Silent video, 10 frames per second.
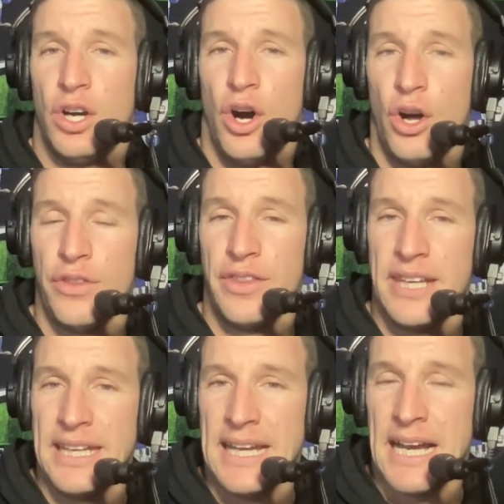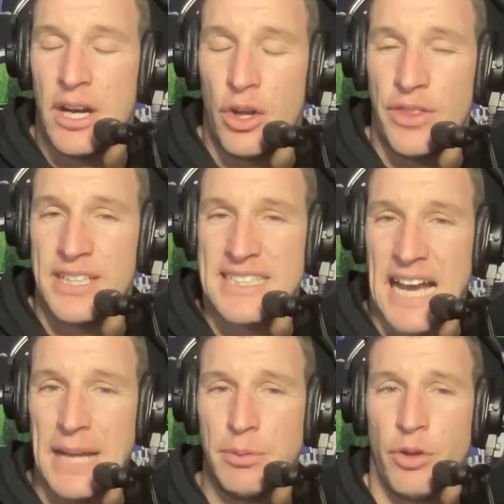on the
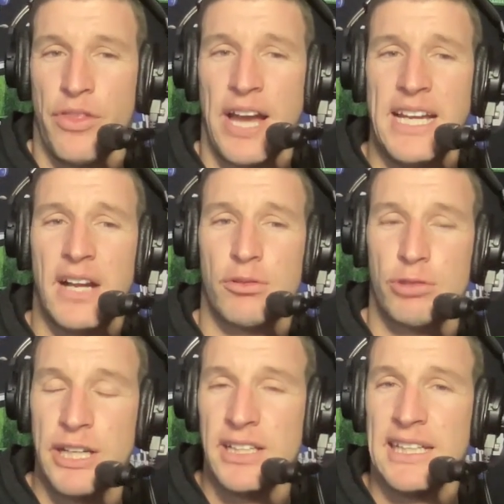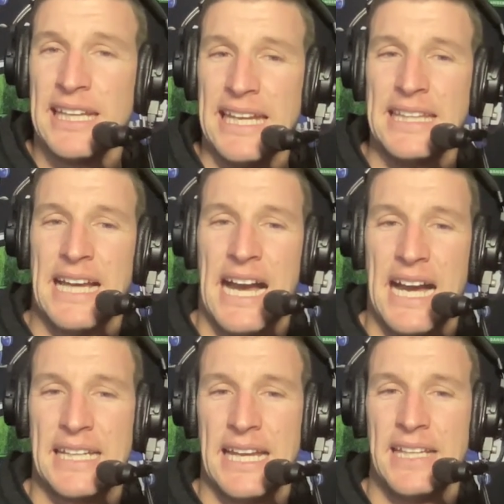table. They are really in the hunt.